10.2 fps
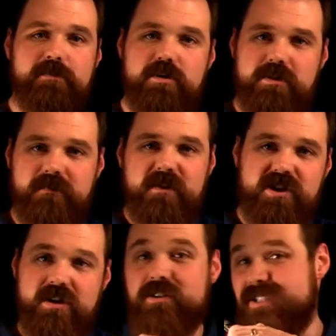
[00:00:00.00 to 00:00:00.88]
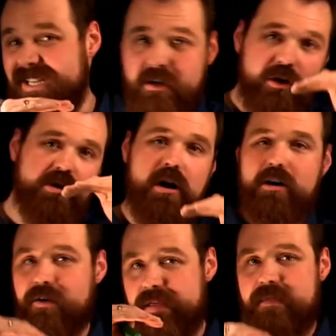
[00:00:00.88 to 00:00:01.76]
So it's a physical
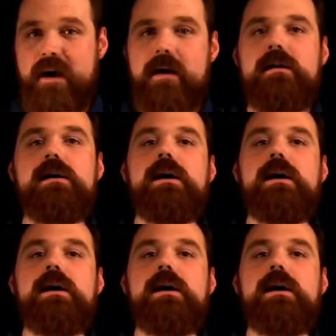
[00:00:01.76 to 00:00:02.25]
teeter-totter in there.